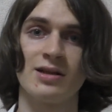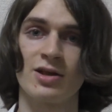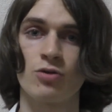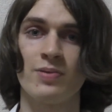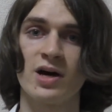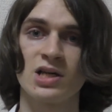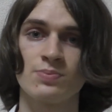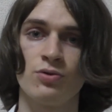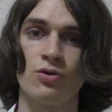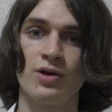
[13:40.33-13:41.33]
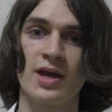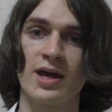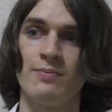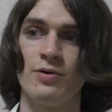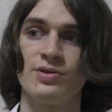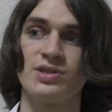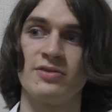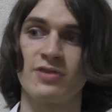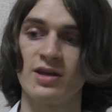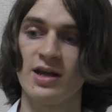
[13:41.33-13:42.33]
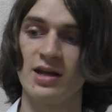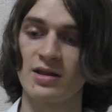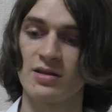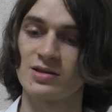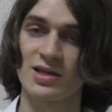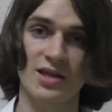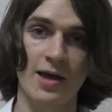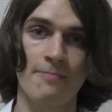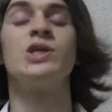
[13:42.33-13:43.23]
like your passport and birth certificate and other things like that.